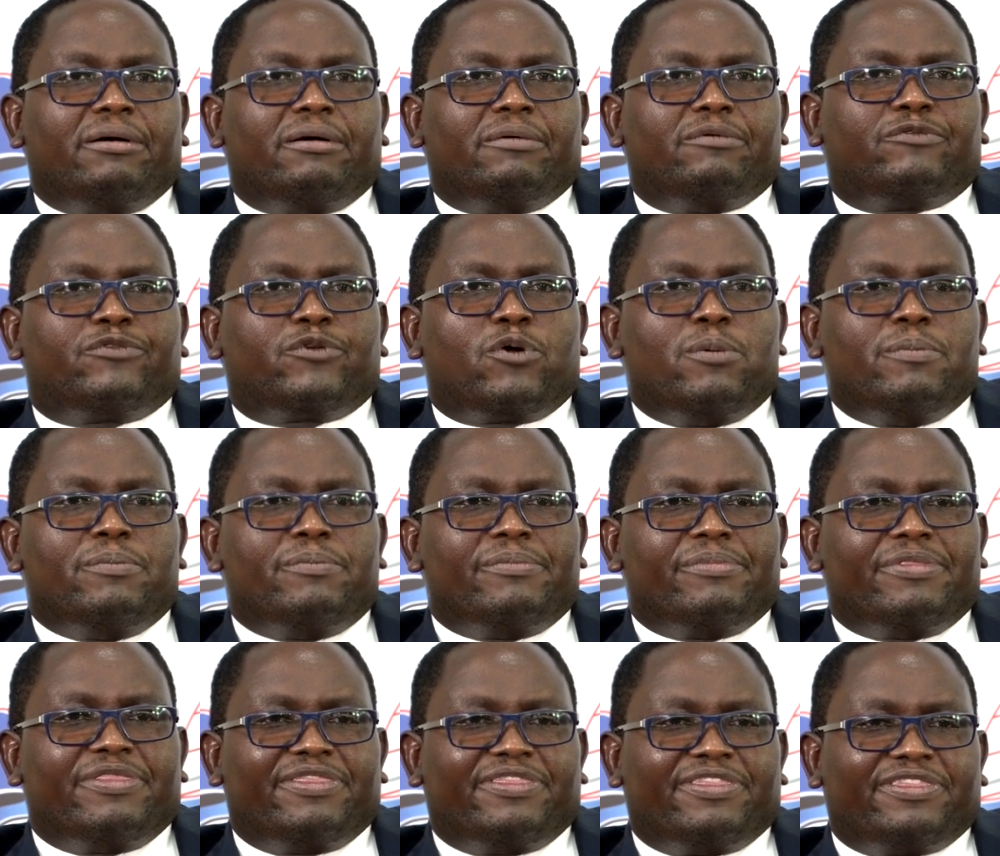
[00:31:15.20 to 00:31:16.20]

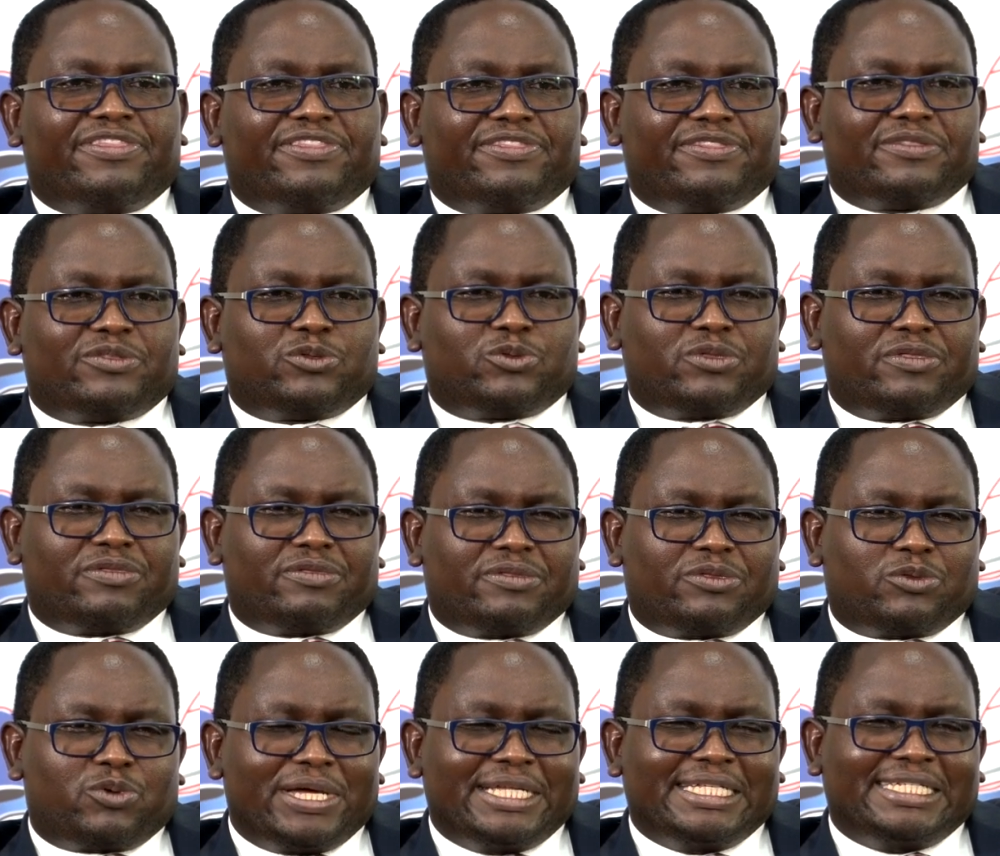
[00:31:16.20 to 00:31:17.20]
from
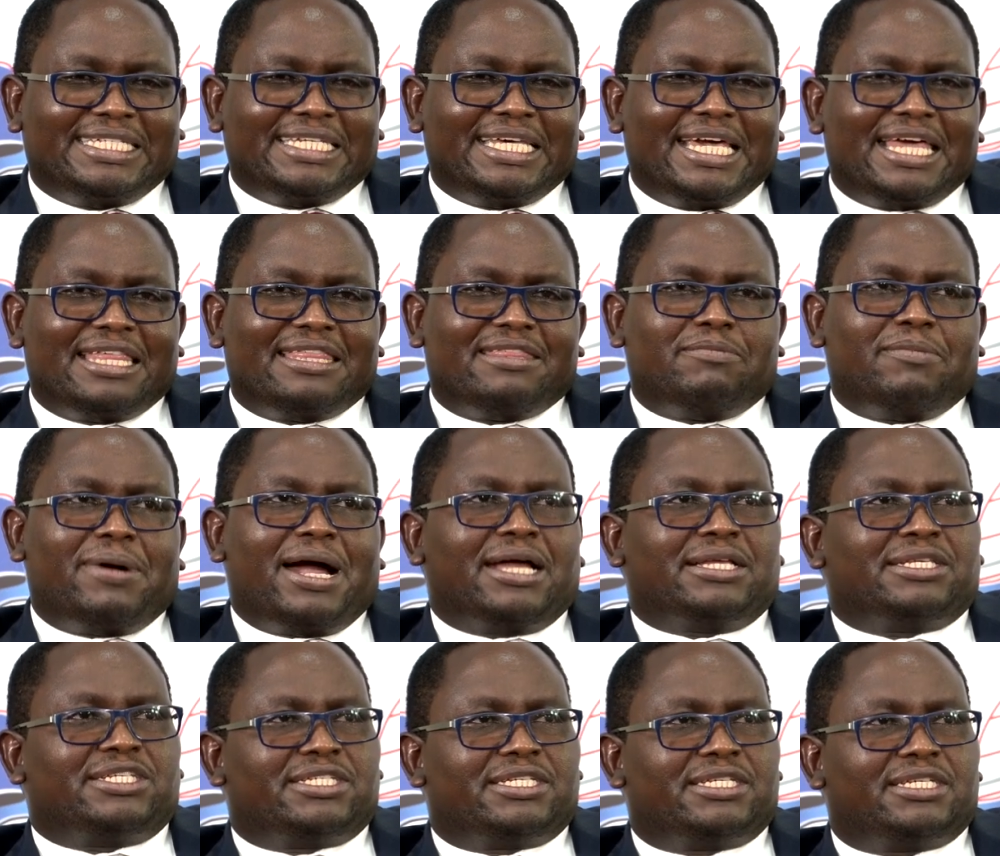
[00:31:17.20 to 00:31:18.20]
20th
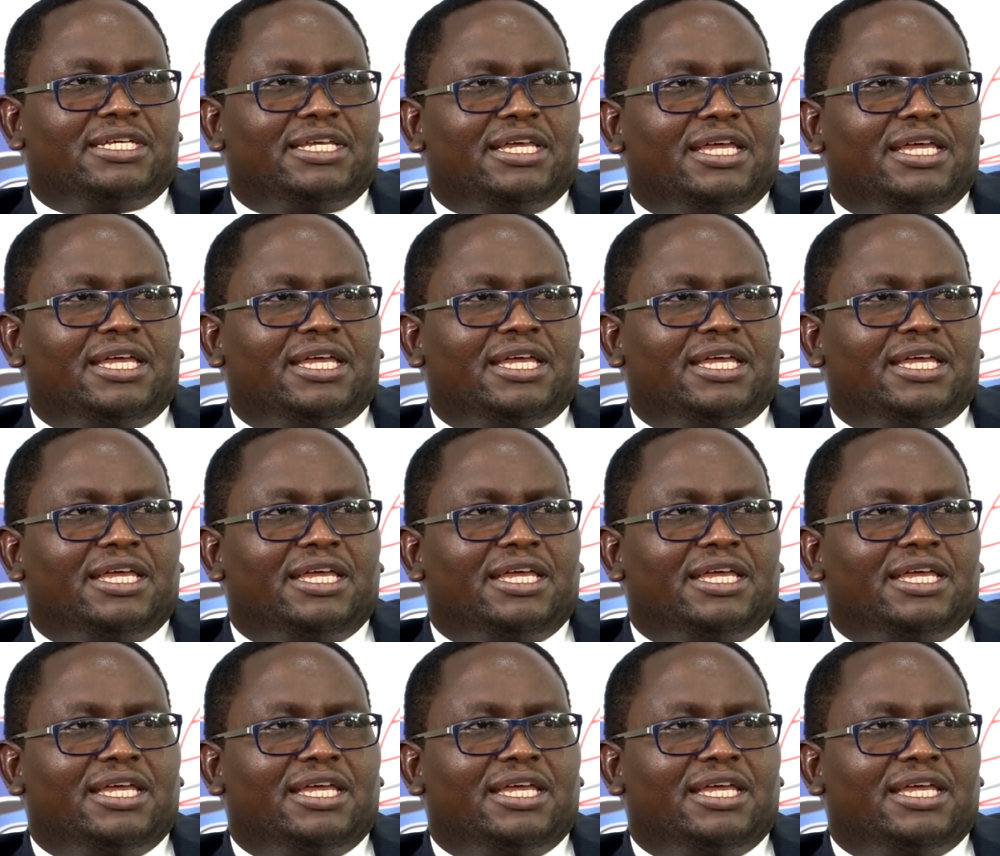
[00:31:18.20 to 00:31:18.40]
March,